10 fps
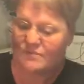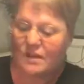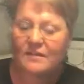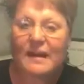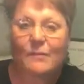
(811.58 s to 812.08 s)

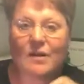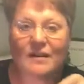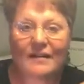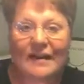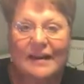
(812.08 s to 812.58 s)
done that, we're
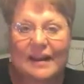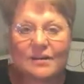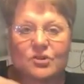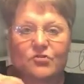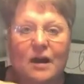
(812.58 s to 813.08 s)
gonna let it
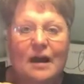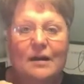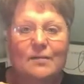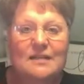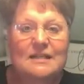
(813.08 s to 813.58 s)
air dry
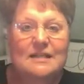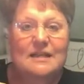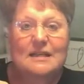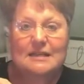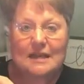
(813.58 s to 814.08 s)
with the
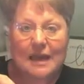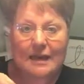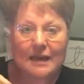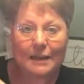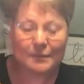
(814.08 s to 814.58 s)
sticky
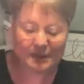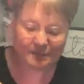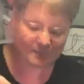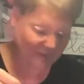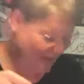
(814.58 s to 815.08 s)
side up.
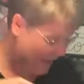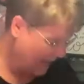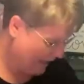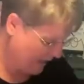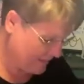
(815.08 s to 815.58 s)

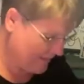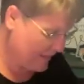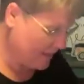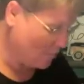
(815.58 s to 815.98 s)
And then